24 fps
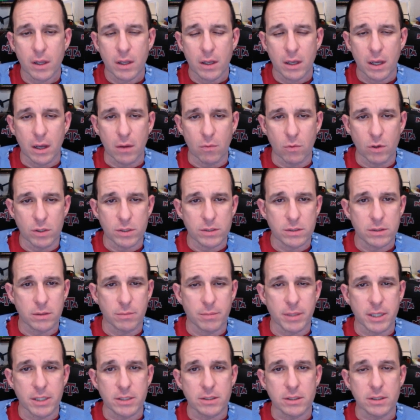And once the
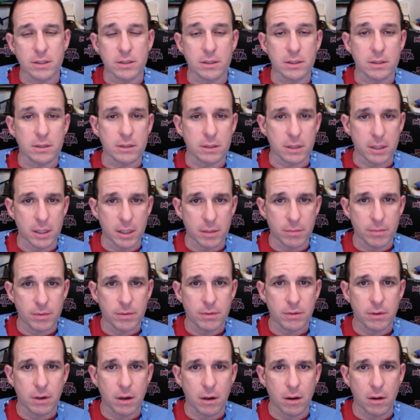patient is asleep,
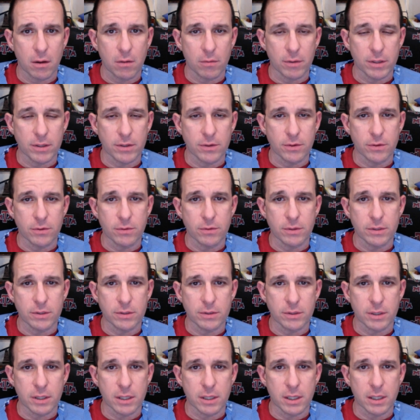all we do
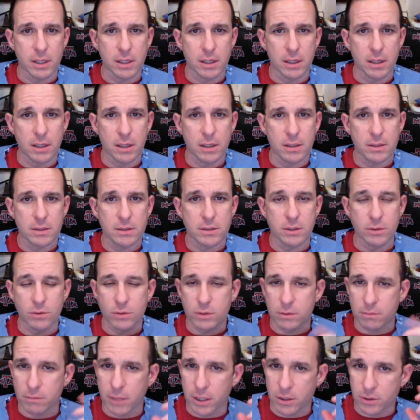is do
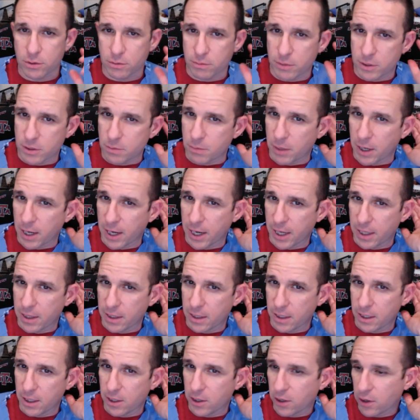some measurements behind
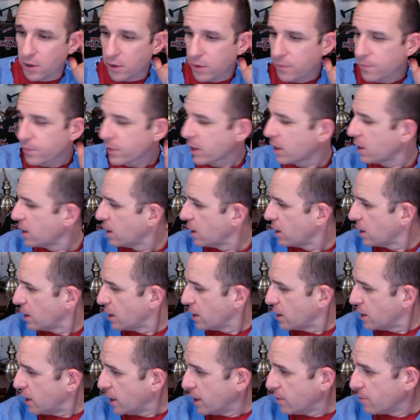the ear.
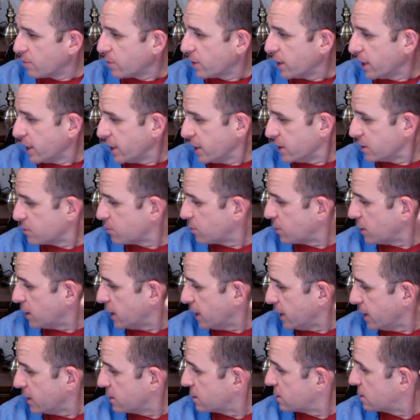The implant is
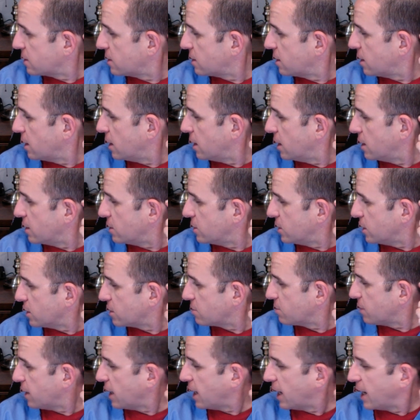placed
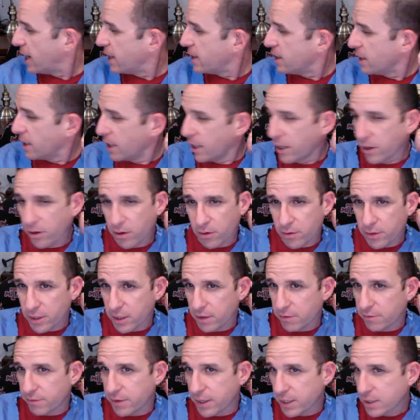just behind the ear on the
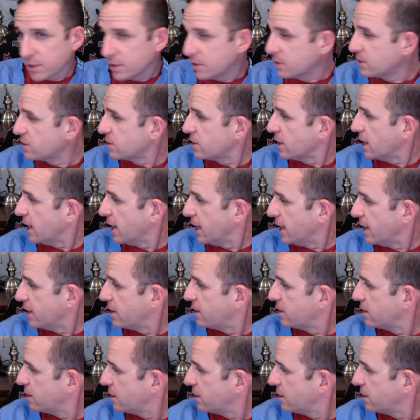affected side,